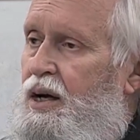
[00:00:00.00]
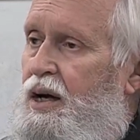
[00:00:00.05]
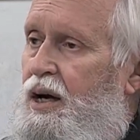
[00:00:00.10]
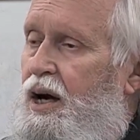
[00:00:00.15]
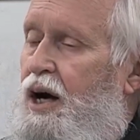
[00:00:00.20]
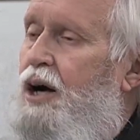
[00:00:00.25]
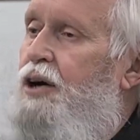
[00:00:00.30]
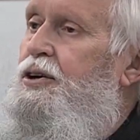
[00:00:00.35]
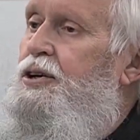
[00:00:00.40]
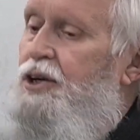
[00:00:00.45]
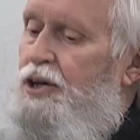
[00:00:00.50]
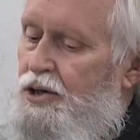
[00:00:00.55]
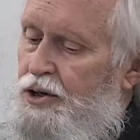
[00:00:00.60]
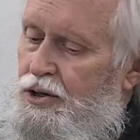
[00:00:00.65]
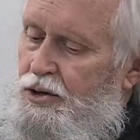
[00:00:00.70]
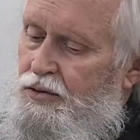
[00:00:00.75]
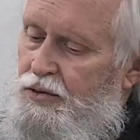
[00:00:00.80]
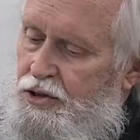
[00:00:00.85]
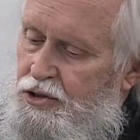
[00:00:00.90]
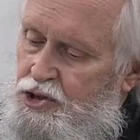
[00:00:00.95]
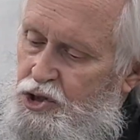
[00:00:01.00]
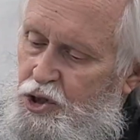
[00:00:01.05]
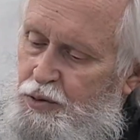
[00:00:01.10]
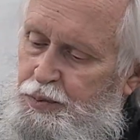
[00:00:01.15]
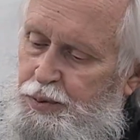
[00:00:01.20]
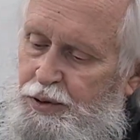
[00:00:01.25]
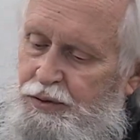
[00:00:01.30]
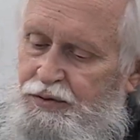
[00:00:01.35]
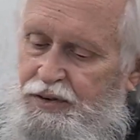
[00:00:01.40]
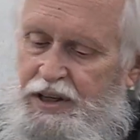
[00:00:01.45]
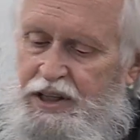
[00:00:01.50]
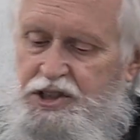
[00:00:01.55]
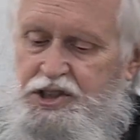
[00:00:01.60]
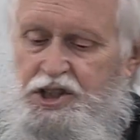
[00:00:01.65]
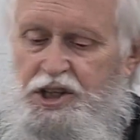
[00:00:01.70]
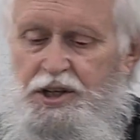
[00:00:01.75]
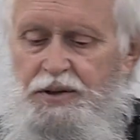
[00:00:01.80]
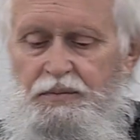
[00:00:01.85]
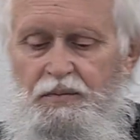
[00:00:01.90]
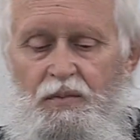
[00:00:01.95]
under the
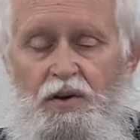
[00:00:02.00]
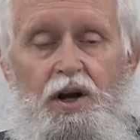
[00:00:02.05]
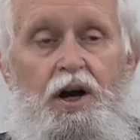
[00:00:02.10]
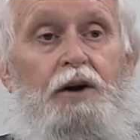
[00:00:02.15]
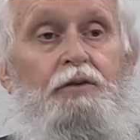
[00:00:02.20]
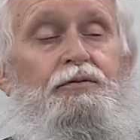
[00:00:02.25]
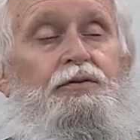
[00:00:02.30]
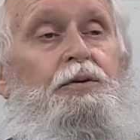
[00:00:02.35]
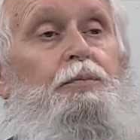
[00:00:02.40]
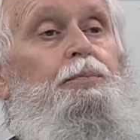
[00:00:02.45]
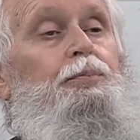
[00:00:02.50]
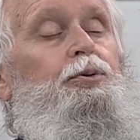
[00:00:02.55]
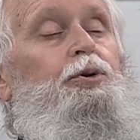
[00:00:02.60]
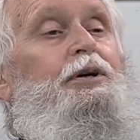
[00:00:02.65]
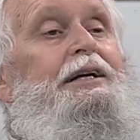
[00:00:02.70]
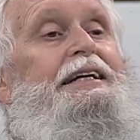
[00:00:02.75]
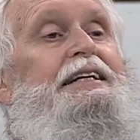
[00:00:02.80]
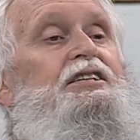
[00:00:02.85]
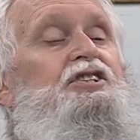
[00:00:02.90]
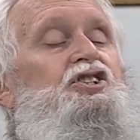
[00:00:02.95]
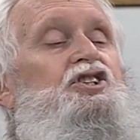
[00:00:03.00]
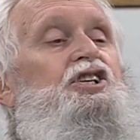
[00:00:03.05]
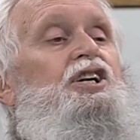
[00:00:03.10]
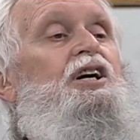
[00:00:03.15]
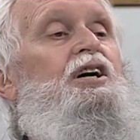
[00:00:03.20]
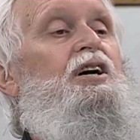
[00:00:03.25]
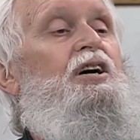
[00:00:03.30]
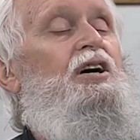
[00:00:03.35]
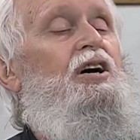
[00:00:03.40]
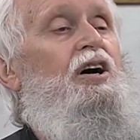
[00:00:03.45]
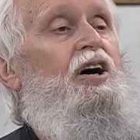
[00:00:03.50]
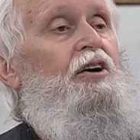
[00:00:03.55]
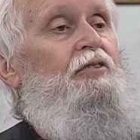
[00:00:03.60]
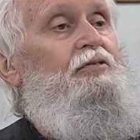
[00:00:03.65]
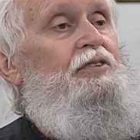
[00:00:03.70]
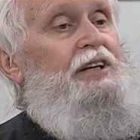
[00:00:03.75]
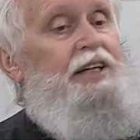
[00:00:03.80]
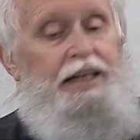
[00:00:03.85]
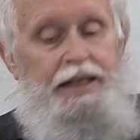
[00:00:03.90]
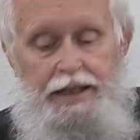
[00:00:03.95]
supervision of the priest of
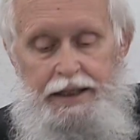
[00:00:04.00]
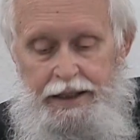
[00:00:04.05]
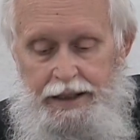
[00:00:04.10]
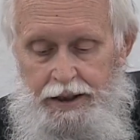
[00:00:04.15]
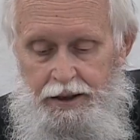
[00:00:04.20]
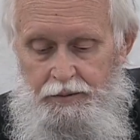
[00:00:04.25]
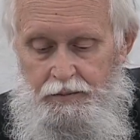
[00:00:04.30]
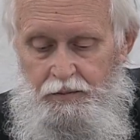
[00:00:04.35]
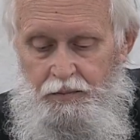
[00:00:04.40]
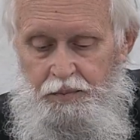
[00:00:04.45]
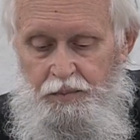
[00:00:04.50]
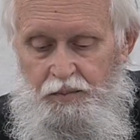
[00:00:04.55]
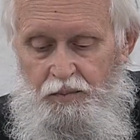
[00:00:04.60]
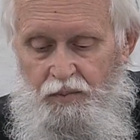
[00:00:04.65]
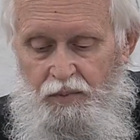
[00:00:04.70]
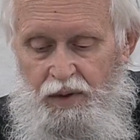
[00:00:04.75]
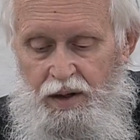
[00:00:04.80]
the king.